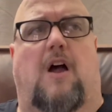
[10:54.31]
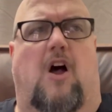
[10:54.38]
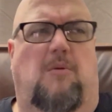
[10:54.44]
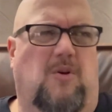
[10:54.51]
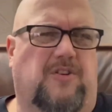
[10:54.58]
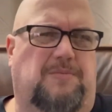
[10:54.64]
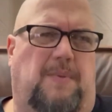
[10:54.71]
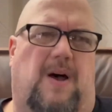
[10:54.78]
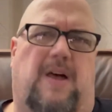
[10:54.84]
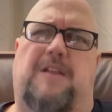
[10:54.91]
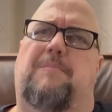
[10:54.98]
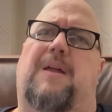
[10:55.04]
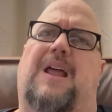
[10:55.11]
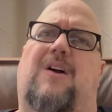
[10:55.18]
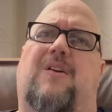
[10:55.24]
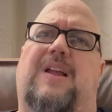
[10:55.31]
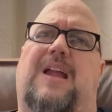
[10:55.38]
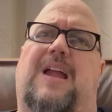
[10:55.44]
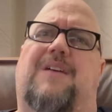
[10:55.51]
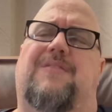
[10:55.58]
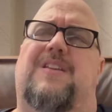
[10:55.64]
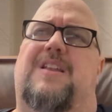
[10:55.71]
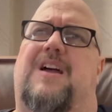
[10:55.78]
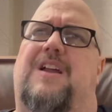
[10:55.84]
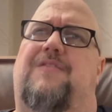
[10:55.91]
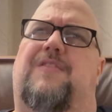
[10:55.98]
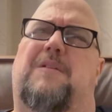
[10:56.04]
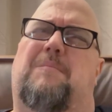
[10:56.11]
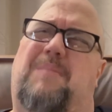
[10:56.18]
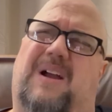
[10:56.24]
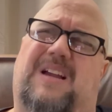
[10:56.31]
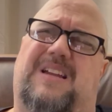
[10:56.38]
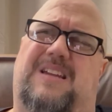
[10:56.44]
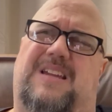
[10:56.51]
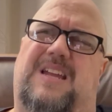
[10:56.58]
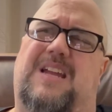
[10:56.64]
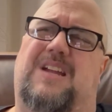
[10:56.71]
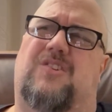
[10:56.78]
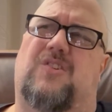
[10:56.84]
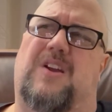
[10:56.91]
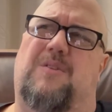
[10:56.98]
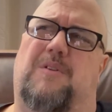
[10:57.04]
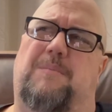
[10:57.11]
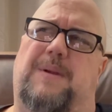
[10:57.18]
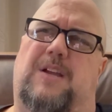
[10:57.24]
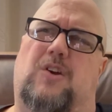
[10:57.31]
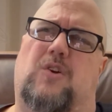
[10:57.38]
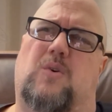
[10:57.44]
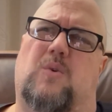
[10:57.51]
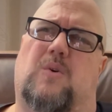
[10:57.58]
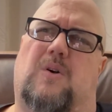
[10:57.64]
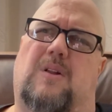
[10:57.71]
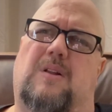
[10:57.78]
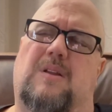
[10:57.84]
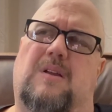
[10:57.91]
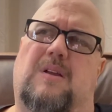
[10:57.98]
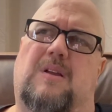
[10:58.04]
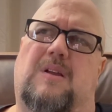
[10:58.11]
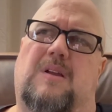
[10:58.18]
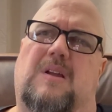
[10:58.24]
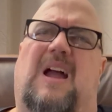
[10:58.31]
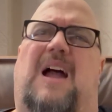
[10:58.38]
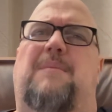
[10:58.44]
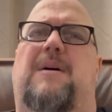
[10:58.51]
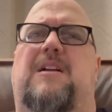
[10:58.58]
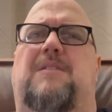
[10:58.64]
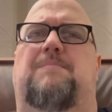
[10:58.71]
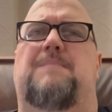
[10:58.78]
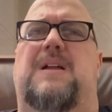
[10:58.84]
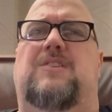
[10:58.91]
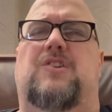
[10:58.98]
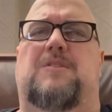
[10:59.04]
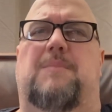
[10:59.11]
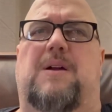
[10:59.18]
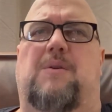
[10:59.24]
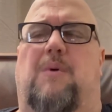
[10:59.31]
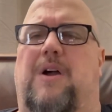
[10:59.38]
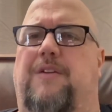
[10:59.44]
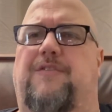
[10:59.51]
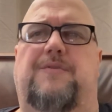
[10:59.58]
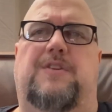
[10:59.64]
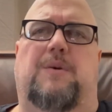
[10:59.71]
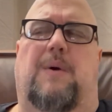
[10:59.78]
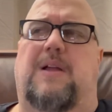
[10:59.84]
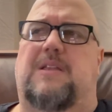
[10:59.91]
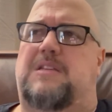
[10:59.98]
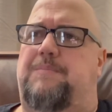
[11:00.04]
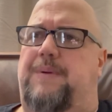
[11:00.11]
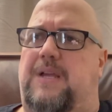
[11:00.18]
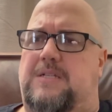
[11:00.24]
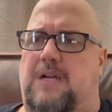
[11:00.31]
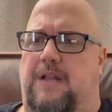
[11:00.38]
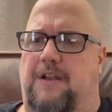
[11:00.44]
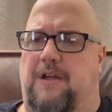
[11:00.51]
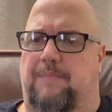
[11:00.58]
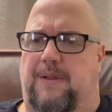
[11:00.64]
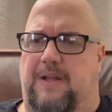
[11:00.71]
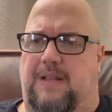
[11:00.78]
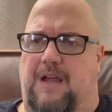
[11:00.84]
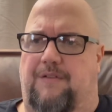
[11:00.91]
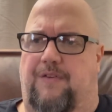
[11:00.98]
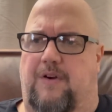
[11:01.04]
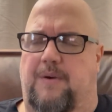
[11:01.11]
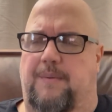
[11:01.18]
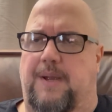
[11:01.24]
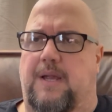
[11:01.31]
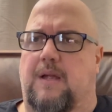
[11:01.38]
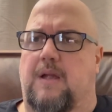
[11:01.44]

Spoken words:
Almost bought it, but I already have the knife. The Buck keychain would be cool. I might mention to my wife if she wants to pick something up like that for me.